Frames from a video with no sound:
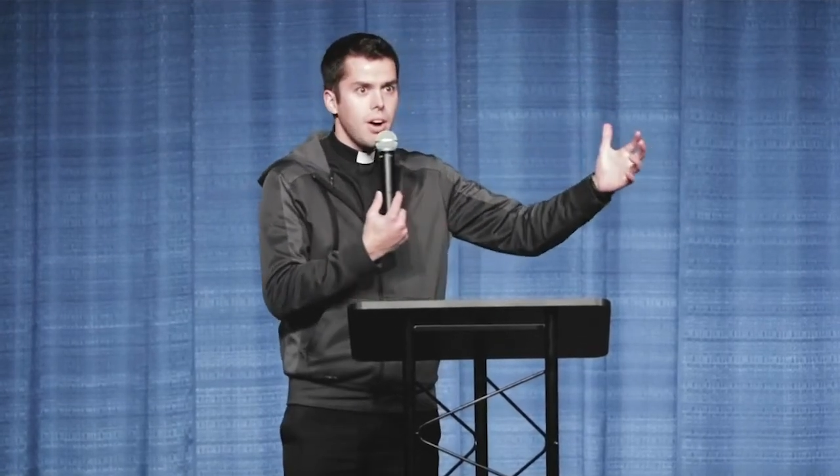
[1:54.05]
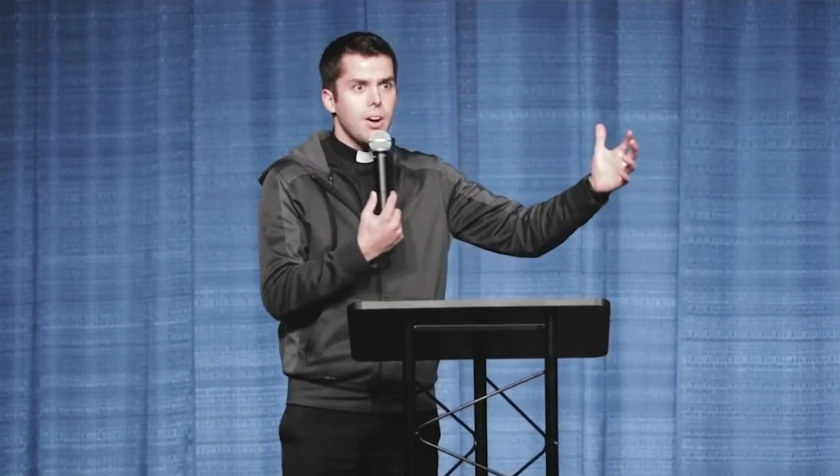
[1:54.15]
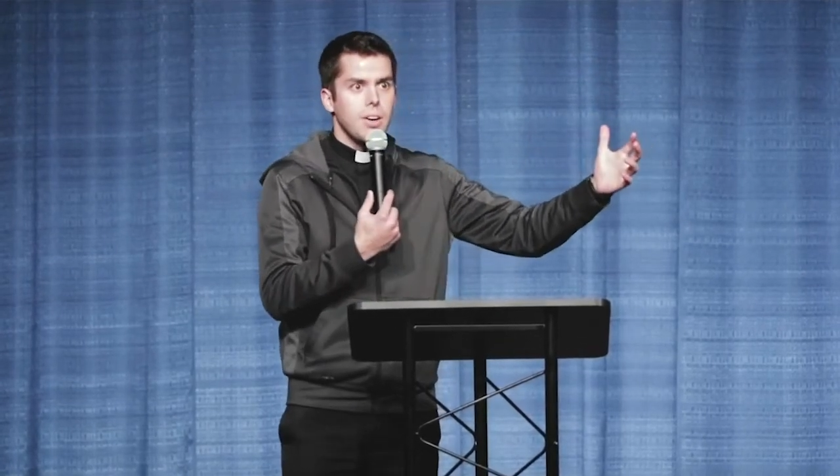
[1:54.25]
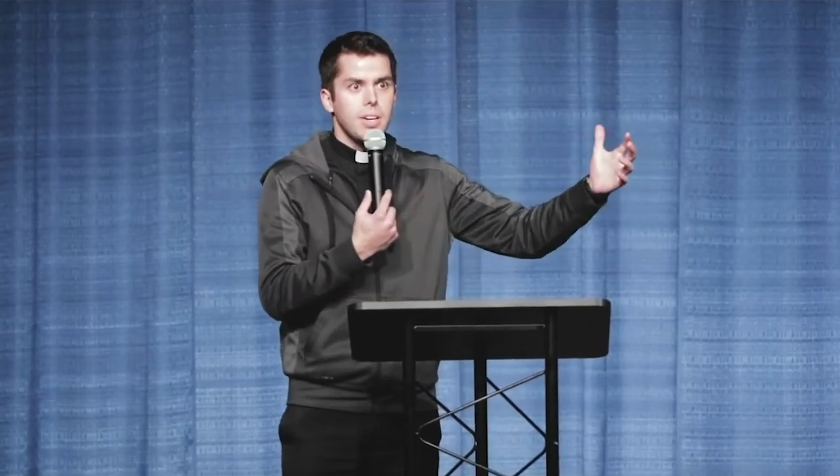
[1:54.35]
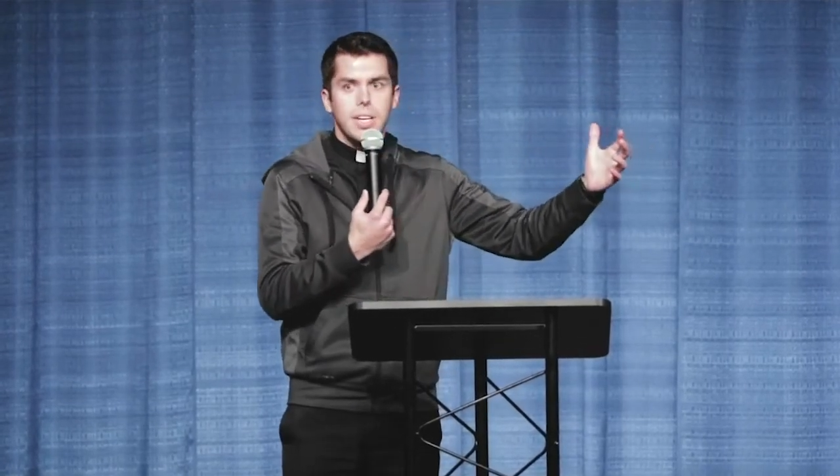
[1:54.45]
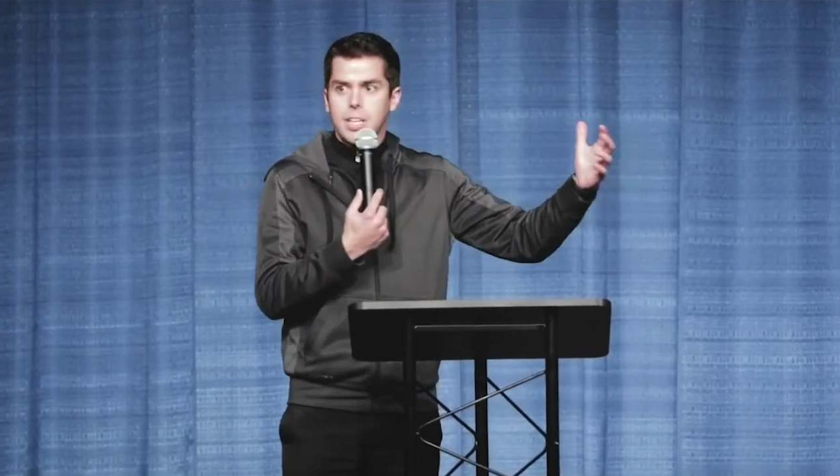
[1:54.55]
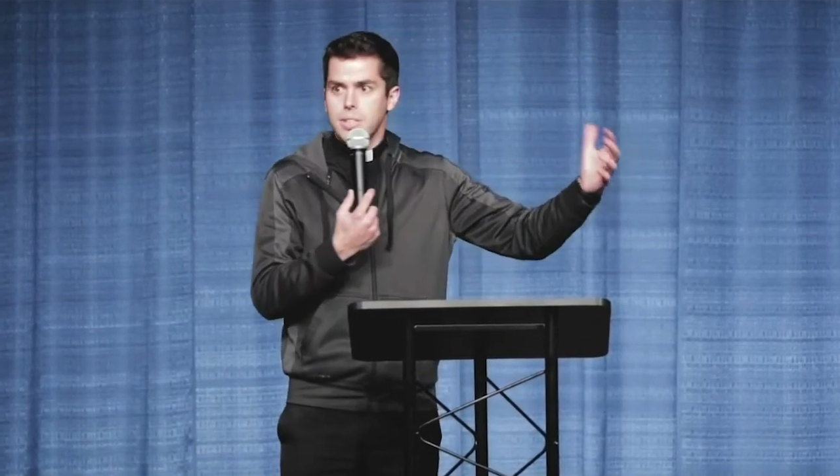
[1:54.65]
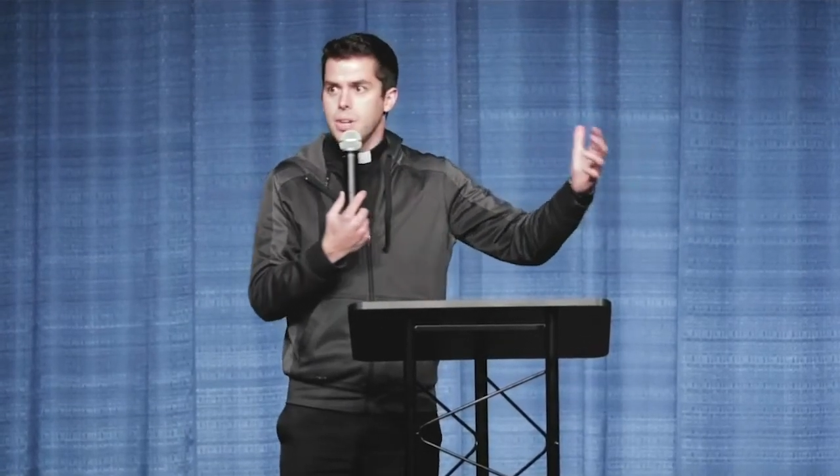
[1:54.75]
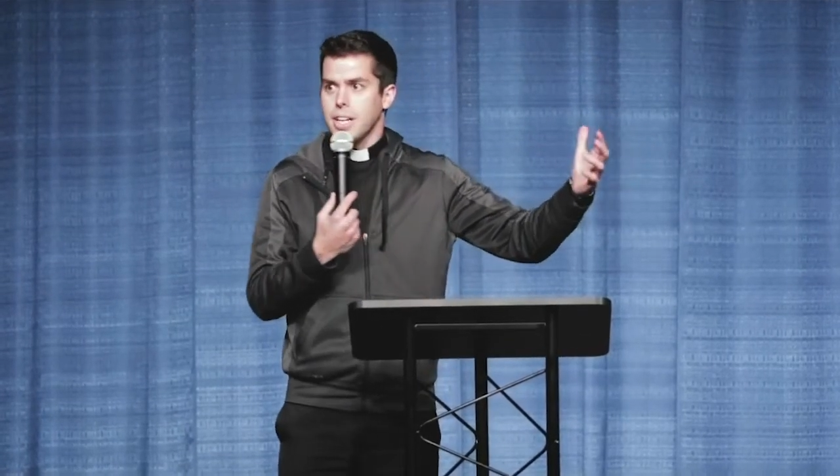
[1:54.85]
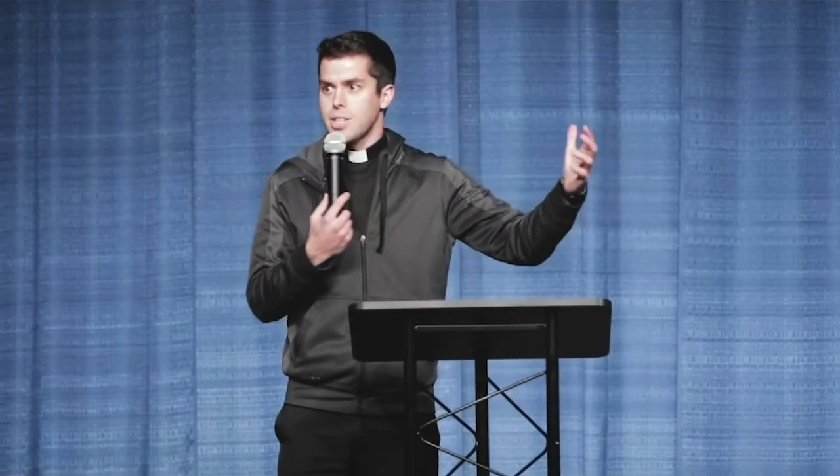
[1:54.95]
oh,
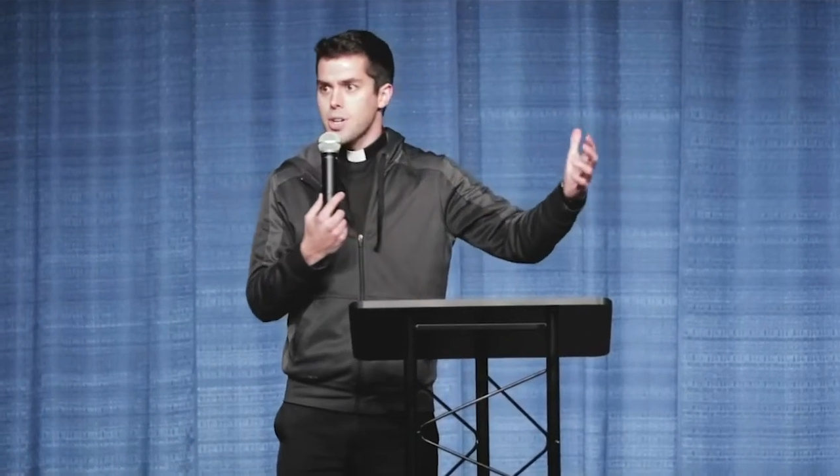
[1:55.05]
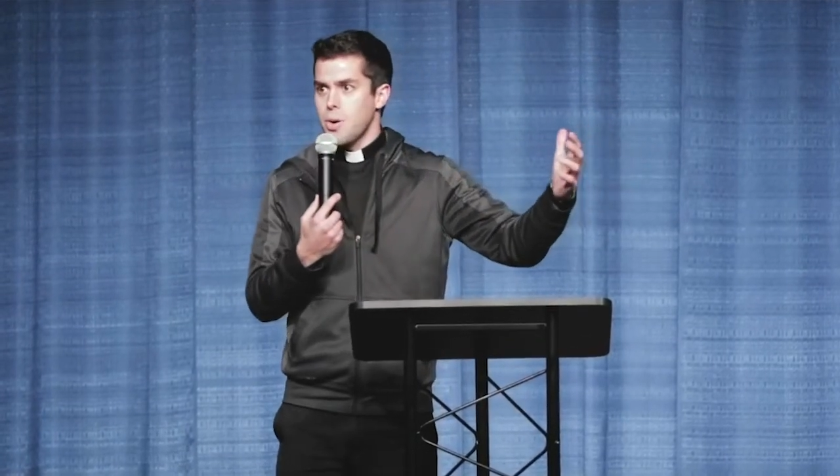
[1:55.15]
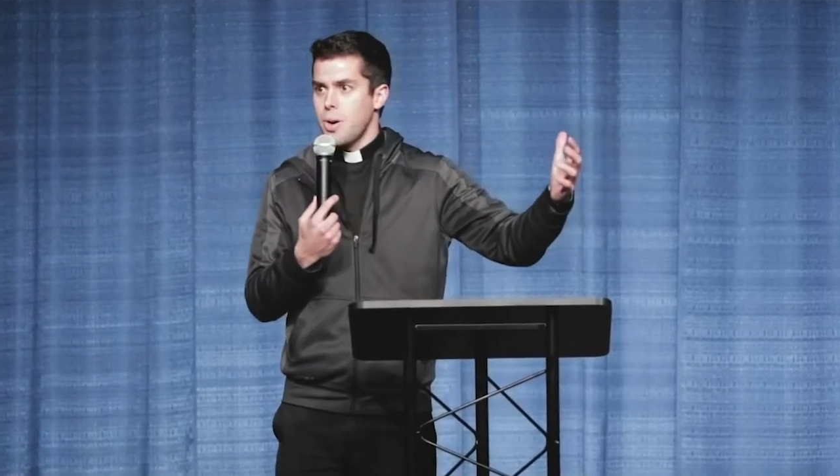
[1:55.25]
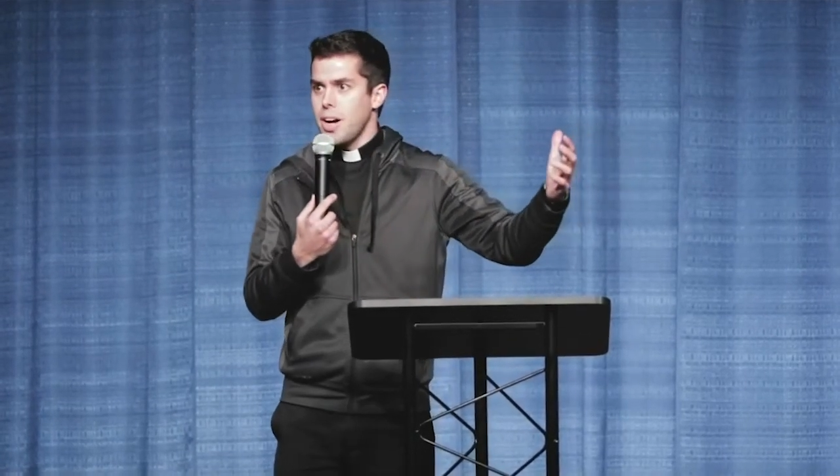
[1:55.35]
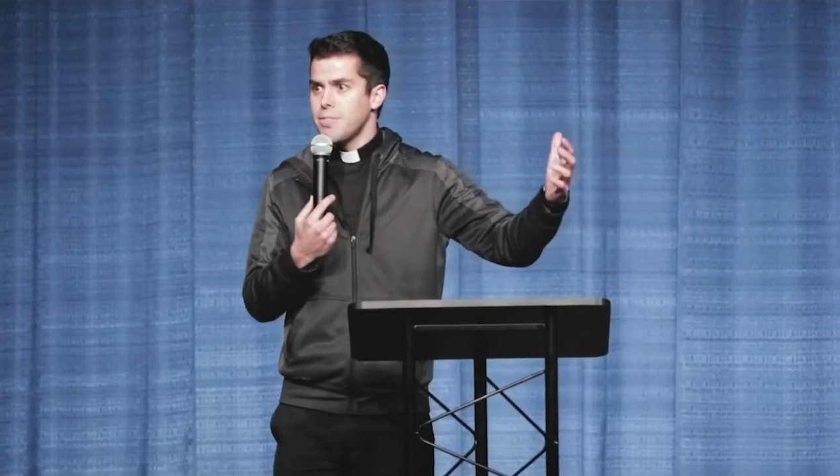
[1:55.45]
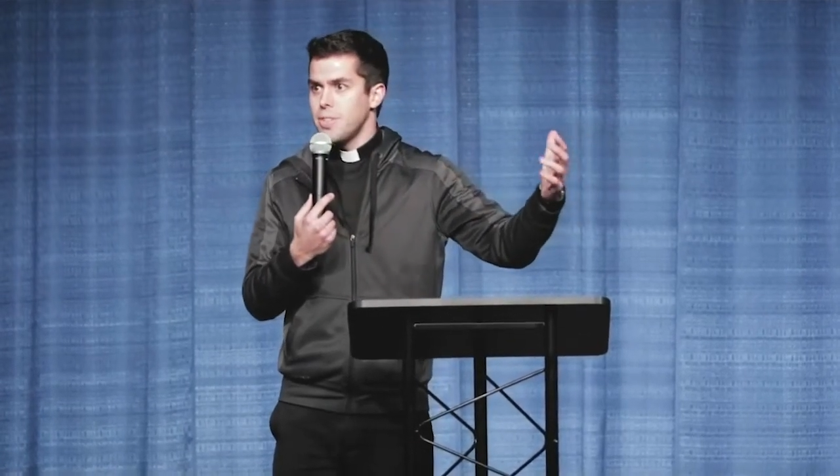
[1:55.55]
you got to show off.